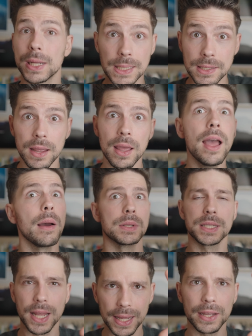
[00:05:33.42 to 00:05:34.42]
because I
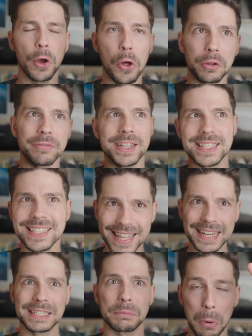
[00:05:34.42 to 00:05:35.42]
was taking all of these
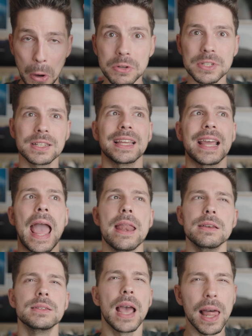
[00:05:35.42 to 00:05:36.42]
things personally
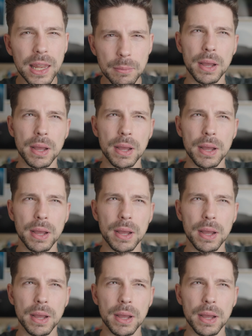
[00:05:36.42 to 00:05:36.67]
and telling